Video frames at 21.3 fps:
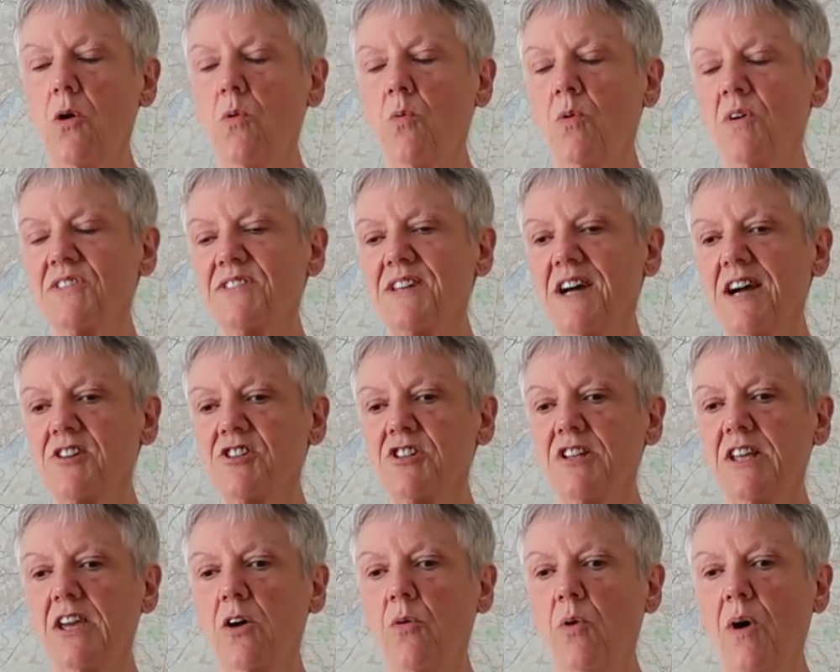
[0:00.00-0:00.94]
was
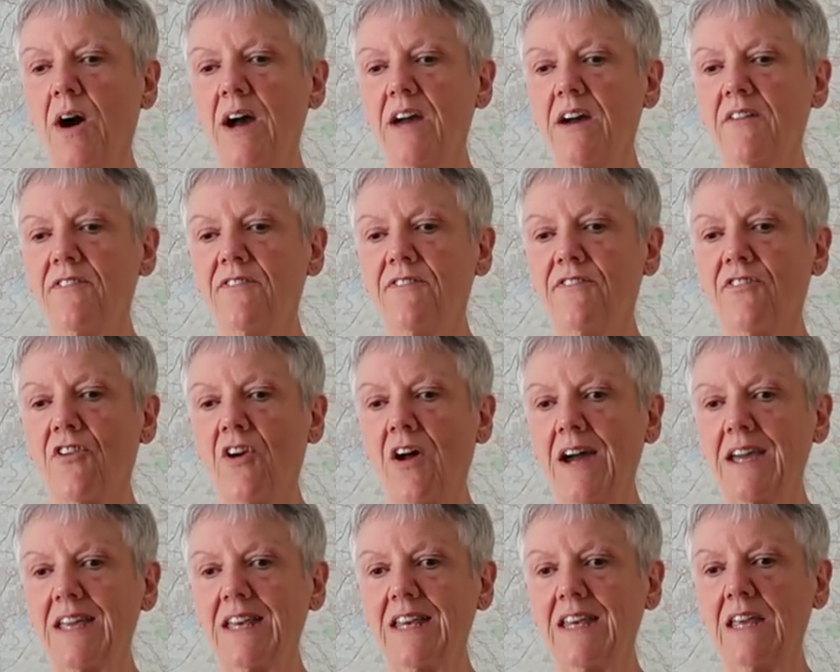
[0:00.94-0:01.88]
actually quite a
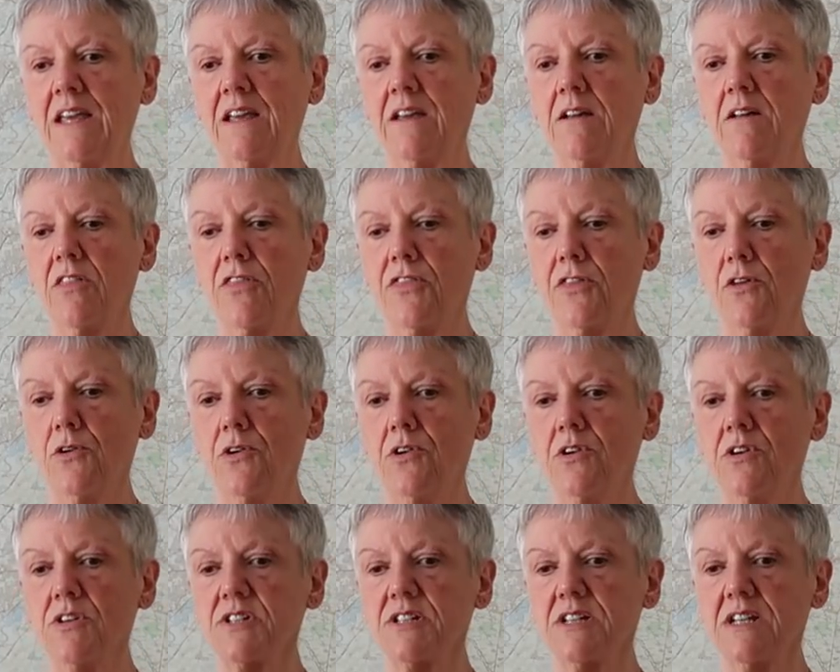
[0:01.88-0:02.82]
frightening
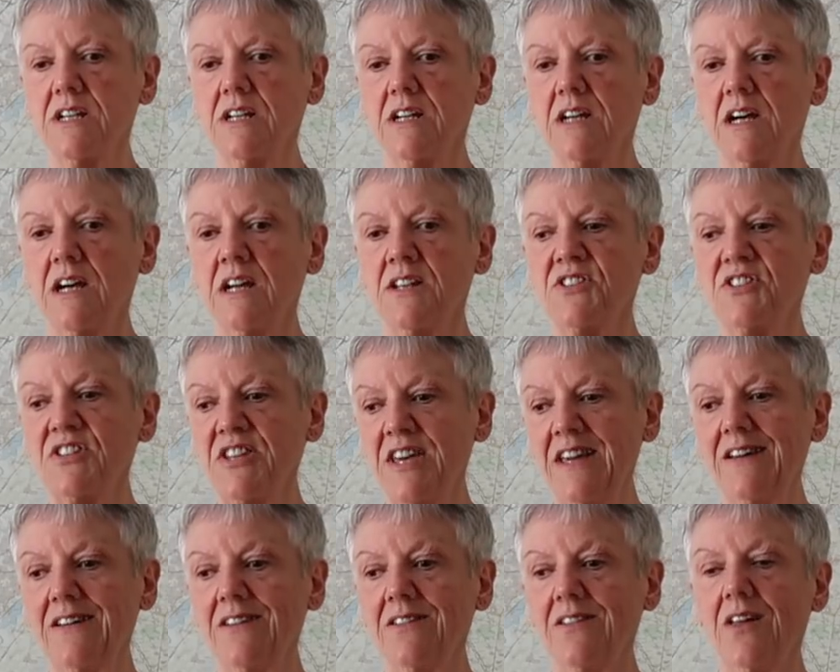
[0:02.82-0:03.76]
thought,
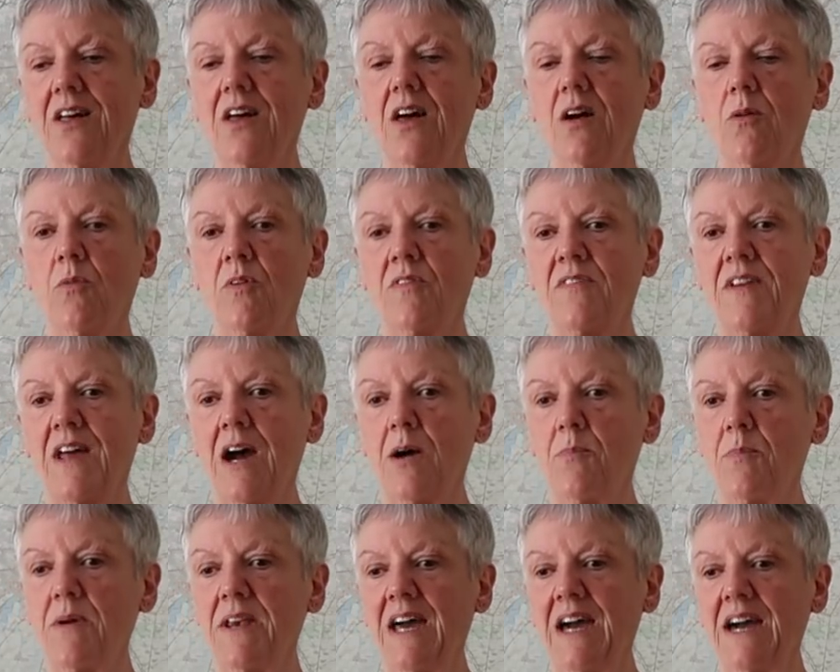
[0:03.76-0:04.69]
until we've
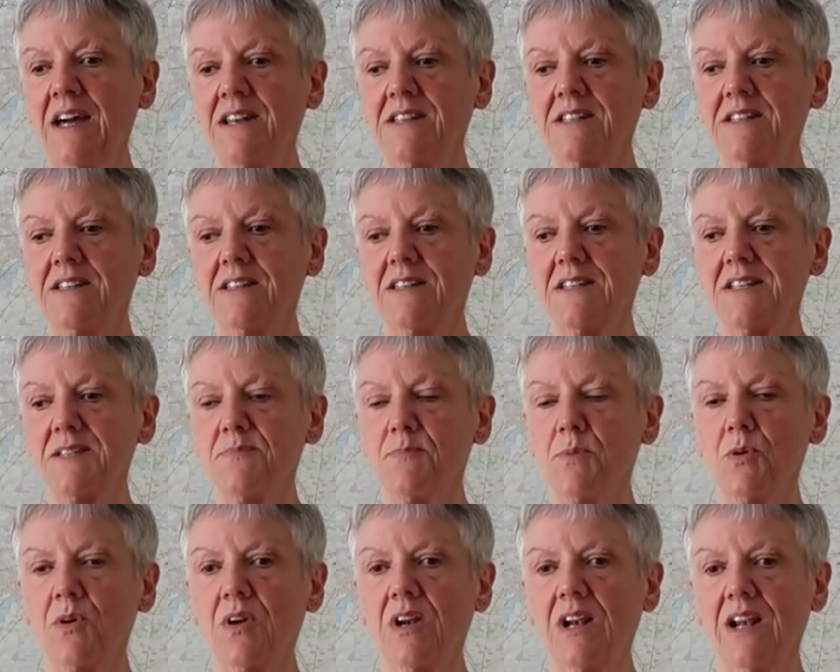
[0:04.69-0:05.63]
now been handed this
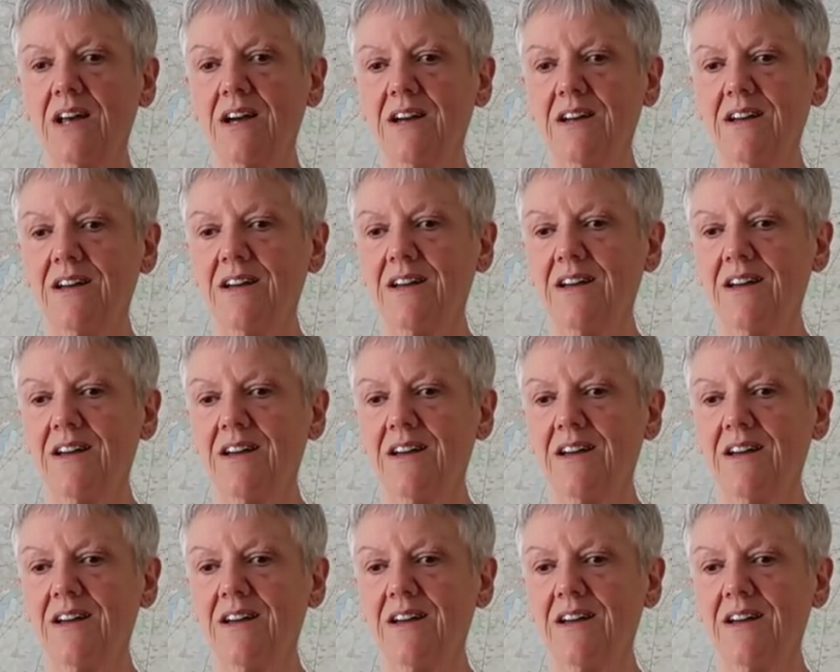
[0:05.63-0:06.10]
booklet